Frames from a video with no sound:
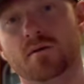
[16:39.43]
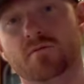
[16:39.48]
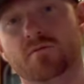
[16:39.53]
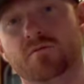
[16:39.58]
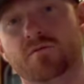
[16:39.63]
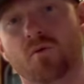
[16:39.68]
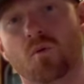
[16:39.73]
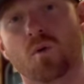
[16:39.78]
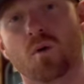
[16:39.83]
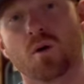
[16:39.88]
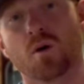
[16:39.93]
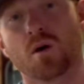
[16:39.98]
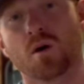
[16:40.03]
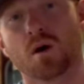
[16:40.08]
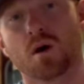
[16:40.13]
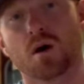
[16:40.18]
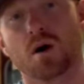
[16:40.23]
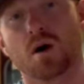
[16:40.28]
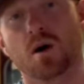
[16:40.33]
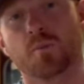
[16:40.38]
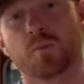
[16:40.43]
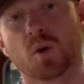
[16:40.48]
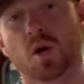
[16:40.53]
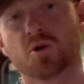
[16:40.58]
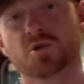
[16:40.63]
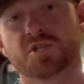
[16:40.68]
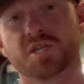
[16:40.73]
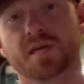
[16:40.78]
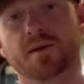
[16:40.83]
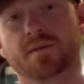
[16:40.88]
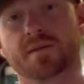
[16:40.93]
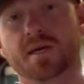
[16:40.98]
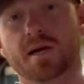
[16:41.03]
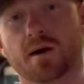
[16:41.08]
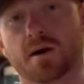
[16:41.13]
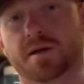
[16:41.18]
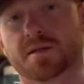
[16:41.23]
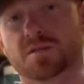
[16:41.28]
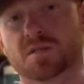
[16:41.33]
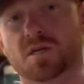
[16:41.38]
for approaching the
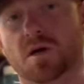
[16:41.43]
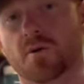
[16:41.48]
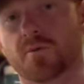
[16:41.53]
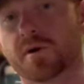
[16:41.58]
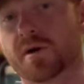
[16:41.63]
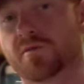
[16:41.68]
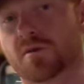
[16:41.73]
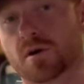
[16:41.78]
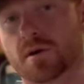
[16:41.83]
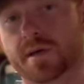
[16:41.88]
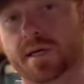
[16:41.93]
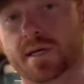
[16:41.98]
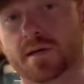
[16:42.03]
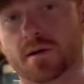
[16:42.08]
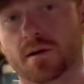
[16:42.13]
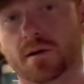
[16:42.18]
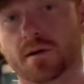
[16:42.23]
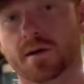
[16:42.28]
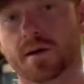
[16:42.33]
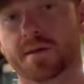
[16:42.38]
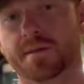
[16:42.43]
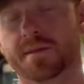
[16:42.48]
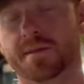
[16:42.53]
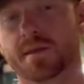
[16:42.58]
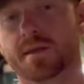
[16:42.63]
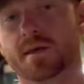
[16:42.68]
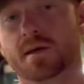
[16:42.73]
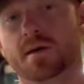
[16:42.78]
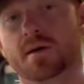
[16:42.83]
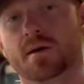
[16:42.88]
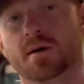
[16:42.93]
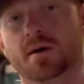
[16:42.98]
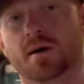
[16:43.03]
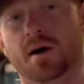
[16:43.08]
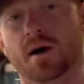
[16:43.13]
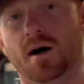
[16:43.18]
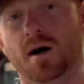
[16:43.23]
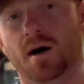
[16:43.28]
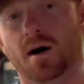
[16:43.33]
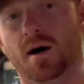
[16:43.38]
Arkansas River here in
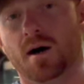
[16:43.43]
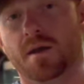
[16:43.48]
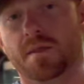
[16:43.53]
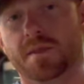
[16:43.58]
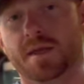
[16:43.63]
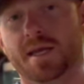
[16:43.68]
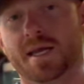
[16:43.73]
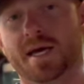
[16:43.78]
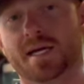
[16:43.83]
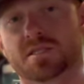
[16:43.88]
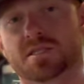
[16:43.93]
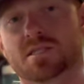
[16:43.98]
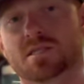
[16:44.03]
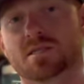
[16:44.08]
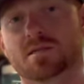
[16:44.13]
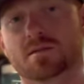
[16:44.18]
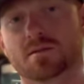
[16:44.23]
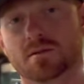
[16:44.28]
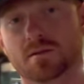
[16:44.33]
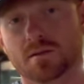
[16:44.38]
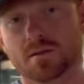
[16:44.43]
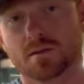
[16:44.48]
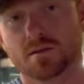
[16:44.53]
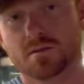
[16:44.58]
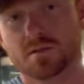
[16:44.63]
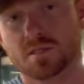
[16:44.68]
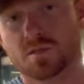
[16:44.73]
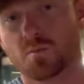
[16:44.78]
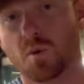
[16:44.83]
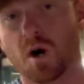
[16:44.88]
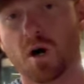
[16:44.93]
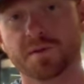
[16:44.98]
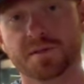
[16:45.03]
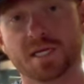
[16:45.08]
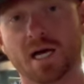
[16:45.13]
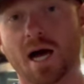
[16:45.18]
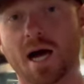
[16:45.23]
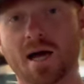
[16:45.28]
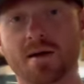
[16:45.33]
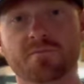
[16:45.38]
the next small
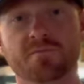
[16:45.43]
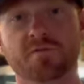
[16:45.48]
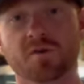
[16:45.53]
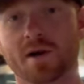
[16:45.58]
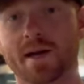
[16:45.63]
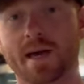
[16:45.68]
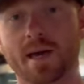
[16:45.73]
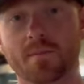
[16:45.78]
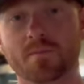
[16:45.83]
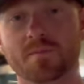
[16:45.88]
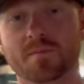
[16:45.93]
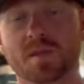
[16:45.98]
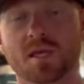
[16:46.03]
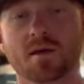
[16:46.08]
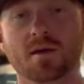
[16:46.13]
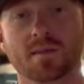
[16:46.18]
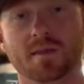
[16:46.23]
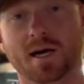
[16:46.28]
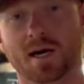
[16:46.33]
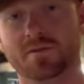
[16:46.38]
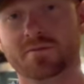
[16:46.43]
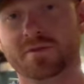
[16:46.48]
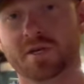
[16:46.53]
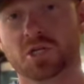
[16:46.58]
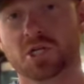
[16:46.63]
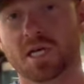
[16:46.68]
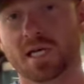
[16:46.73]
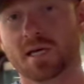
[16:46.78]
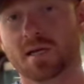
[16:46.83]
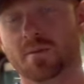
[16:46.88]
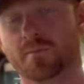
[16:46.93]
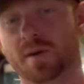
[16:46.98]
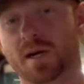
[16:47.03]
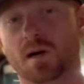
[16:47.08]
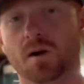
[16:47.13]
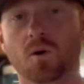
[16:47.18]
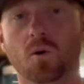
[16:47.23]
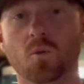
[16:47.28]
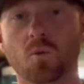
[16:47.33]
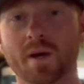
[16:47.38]
time frame, that fishing in a
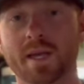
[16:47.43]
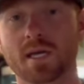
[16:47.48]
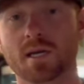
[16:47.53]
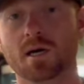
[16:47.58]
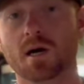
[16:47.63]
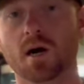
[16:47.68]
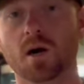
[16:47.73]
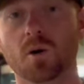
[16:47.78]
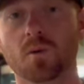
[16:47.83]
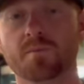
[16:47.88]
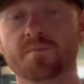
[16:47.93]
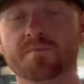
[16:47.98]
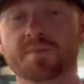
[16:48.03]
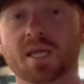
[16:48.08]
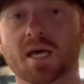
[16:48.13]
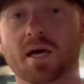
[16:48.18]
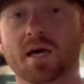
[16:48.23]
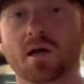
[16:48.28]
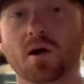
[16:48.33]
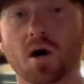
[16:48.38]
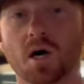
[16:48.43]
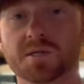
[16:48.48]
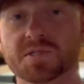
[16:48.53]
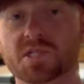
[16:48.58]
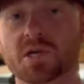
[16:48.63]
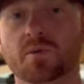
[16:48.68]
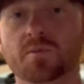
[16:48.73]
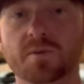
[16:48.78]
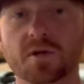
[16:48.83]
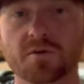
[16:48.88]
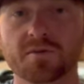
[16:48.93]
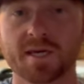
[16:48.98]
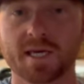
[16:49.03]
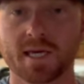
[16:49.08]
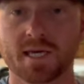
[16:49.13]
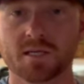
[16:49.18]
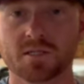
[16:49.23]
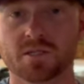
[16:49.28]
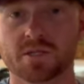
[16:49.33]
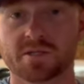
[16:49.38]
barrel window, and also
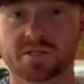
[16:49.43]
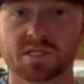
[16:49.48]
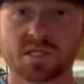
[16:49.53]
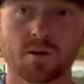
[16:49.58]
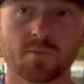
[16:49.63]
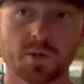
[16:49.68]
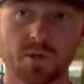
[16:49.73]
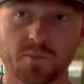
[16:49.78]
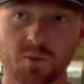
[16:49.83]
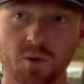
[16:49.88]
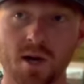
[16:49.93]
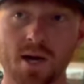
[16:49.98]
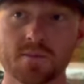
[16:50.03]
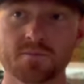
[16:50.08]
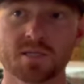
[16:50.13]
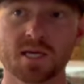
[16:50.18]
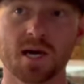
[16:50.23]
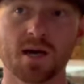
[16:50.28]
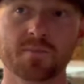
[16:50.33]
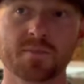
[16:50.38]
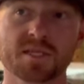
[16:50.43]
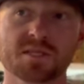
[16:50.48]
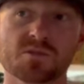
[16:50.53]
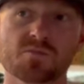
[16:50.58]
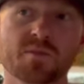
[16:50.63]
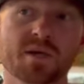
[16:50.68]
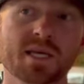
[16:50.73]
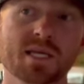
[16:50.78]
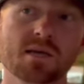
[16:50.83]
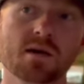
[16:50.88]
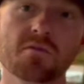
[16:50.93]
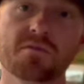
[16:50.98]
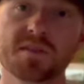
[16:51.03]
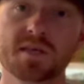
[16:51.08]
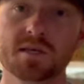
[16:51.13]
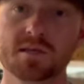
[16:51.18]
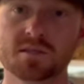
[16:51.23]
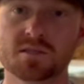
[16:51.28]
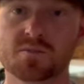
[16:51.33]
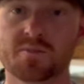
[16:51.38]
moving into summer prime time, as many of
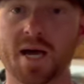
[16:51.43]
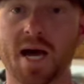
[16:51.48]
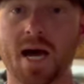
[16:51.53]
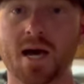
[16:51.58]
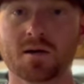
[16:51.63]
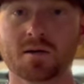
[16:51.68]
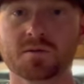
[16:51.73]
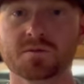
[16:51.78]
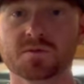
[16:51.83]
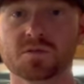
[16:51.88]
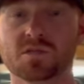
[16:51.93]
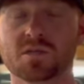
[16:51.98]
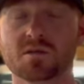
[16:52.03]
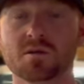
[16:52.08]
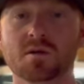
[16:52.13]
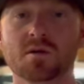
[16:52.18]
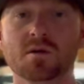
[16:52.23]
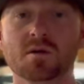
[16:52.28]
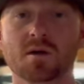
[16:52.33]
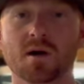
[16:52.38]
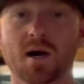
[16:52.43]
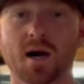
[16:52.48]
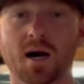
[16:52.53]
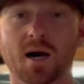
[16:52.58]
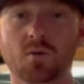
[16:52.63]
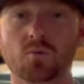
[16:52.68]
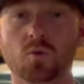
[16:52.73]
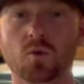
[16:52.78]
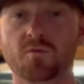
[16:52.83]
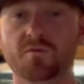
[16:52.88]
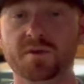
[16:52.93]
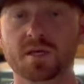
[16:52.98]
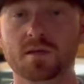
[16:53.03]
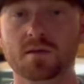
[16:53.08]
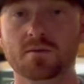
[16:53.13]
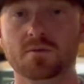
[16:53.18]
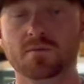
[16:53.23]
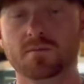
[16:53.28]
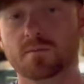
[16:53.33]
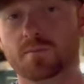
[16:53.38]
these patterns will be